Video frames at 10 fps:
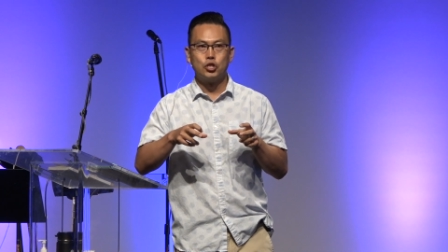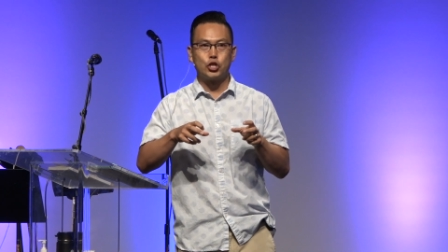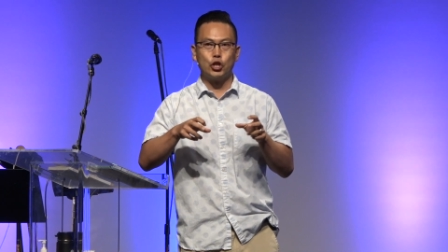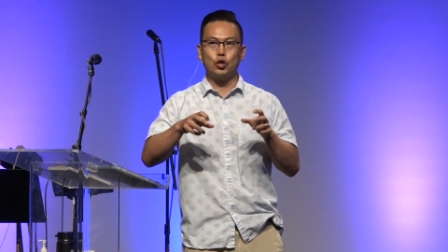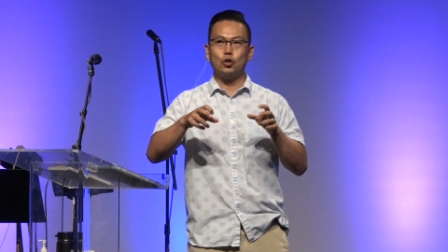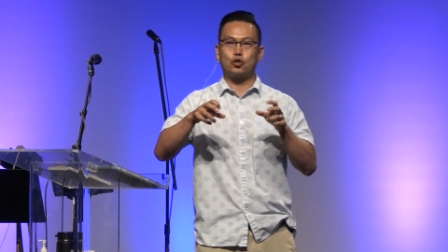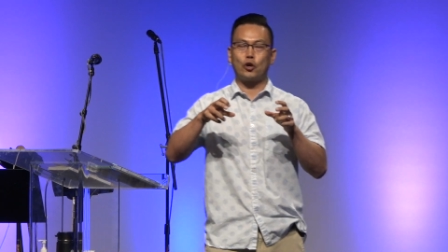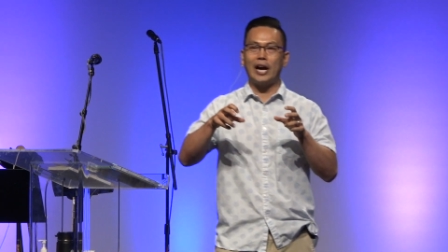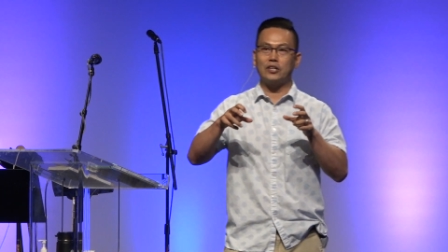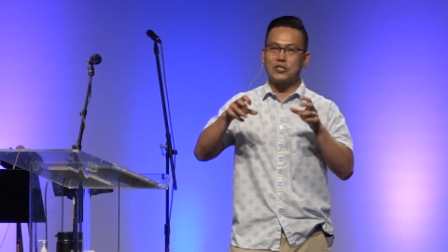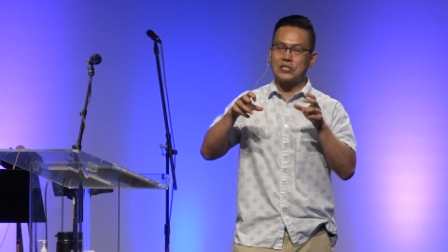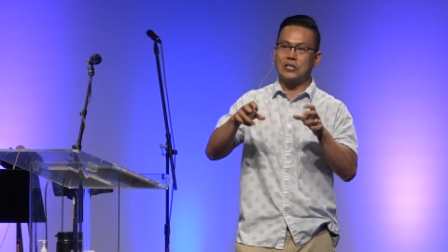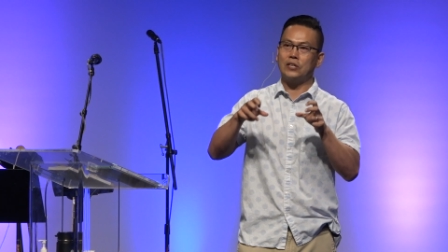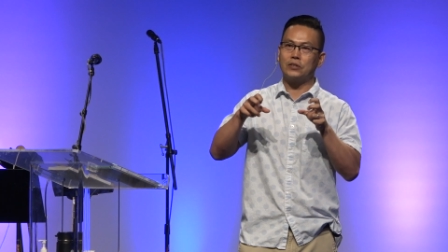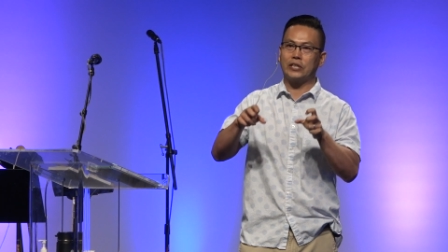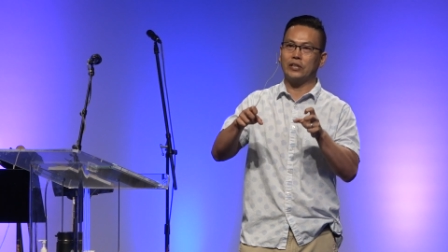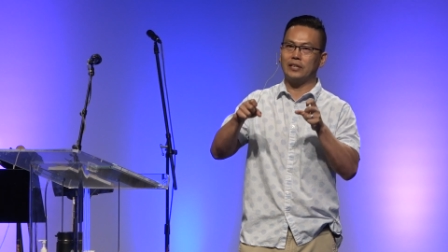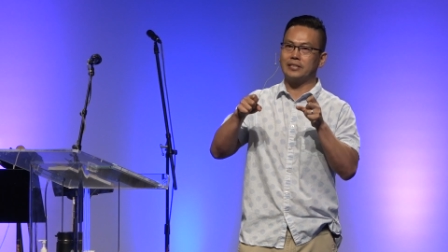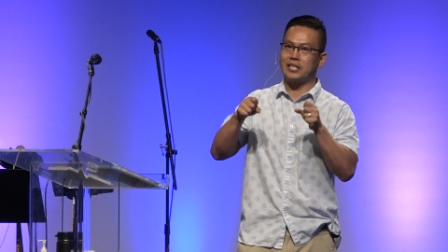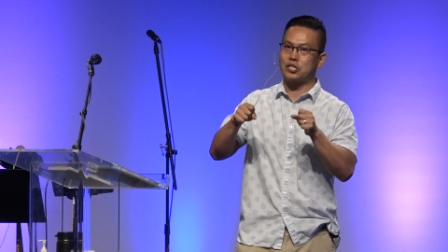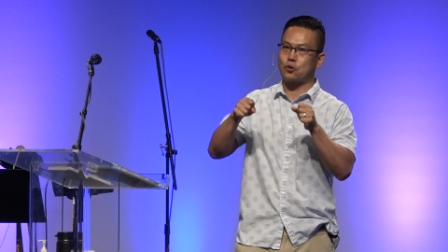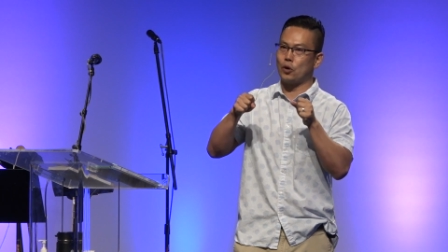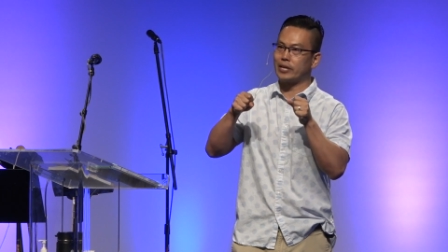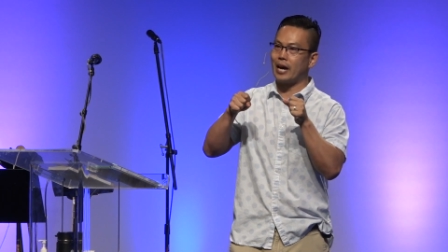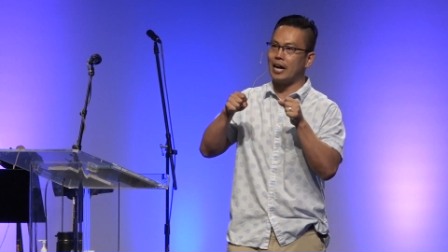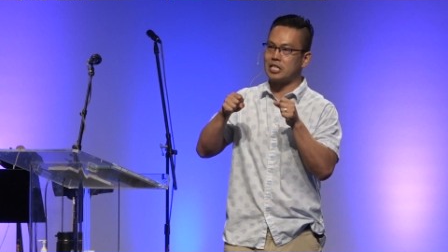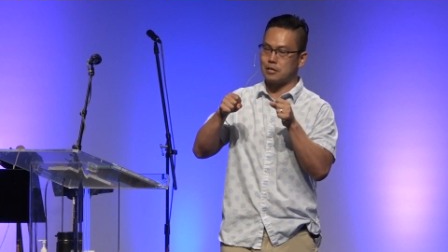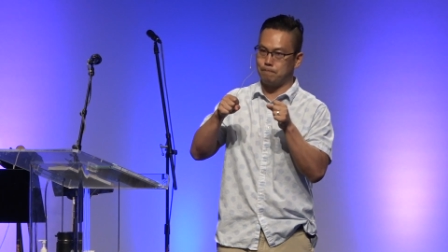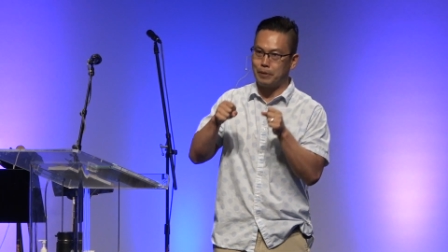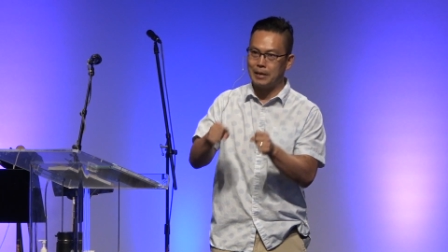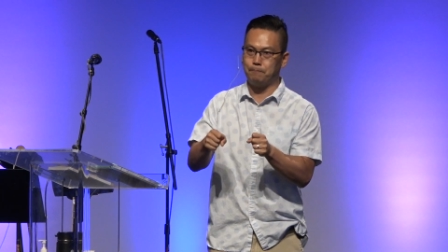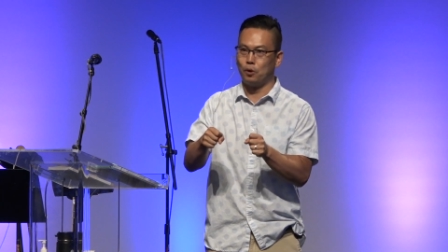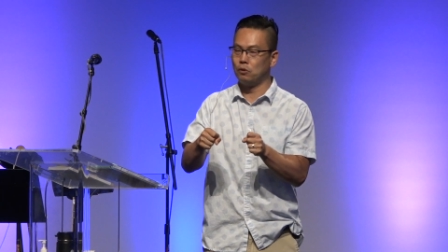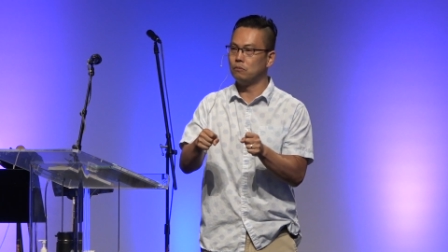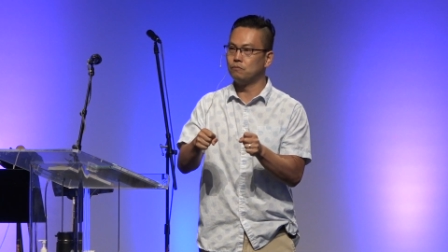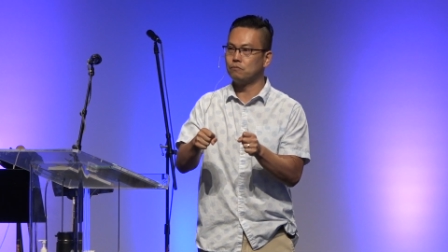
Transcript: to try to steal, kill, and destroy God's people